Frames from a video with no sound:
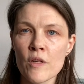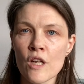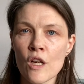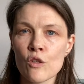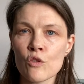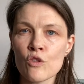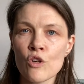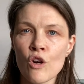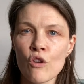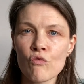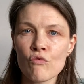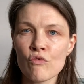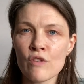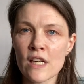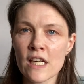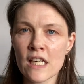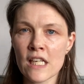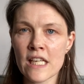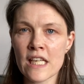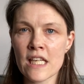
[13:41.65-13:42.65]
I'm not
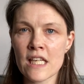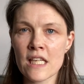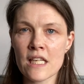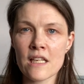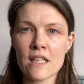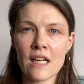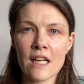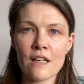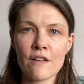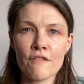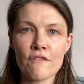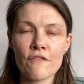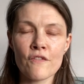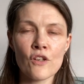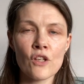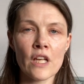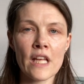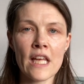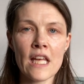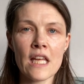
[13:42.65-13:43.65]
really kind of
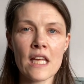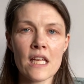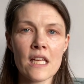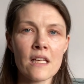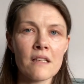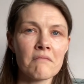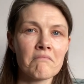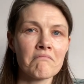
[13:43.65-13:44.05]
fully